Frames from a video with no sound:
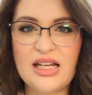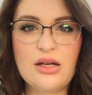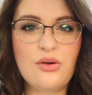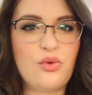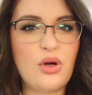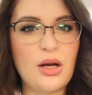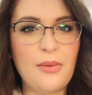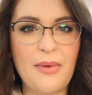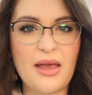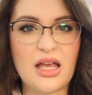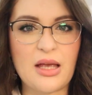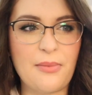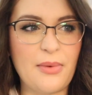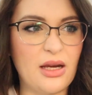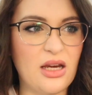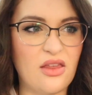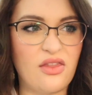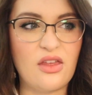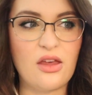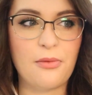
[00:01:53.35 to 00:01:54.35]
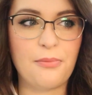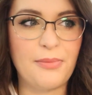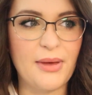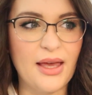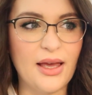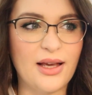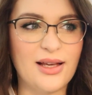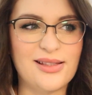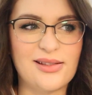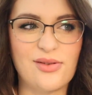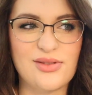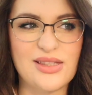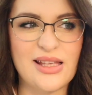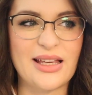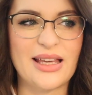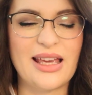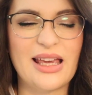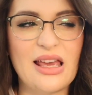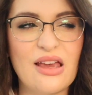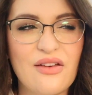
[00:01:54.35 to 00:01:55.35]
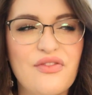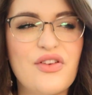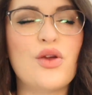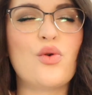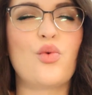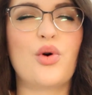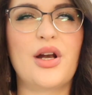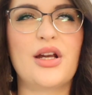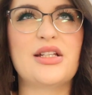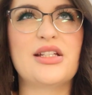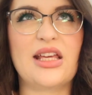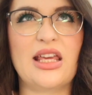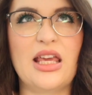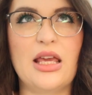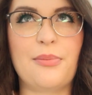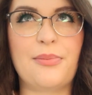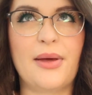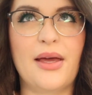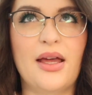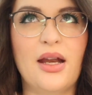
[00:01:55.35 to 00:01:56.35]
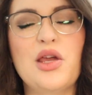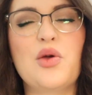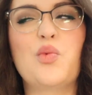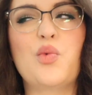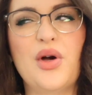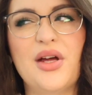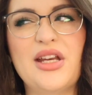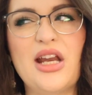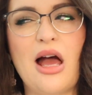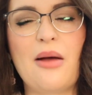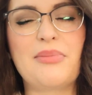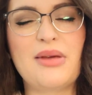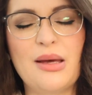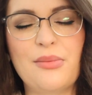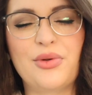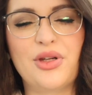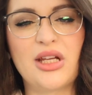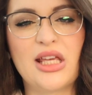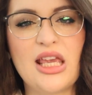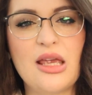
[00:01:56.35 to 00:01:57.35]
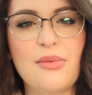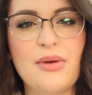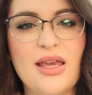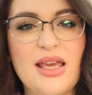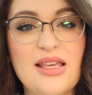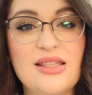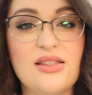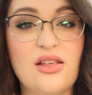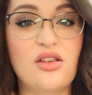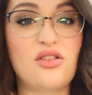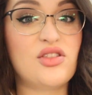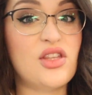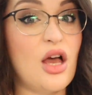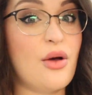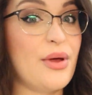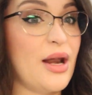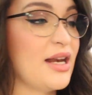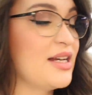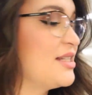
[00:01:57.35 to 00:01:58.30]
didn't want to make him anything big, so I was like, if he wanted to keep it, he would not be able to keep it easily. So what I